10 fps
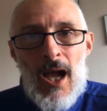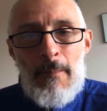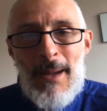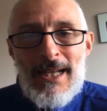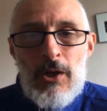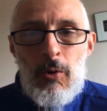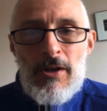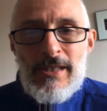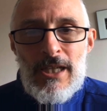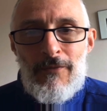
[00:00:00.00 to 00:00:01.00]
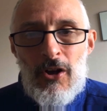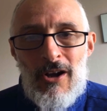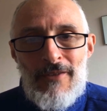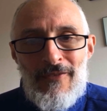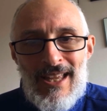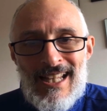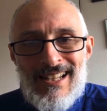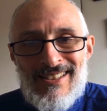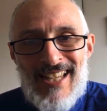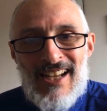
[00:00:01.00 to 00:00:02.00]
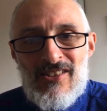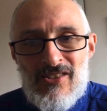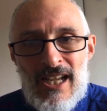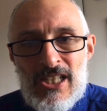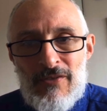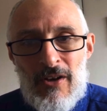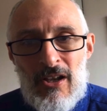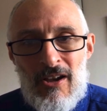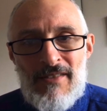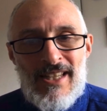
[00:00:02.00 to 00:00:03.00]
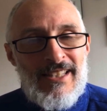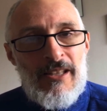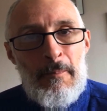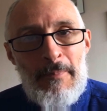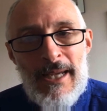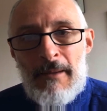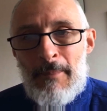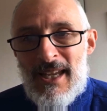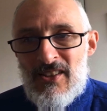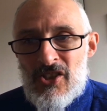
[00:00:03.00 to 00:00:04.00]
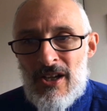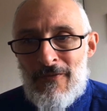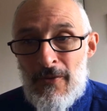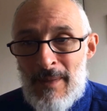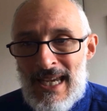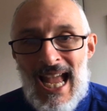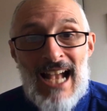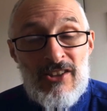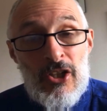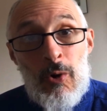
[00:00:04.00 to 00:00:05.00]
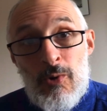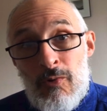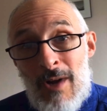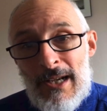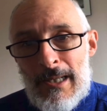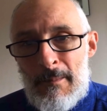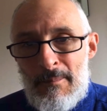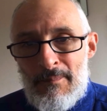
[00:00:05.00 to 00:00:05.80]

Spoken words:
A better quality of life in the second stage of our lives is the big picture for me as an older runner.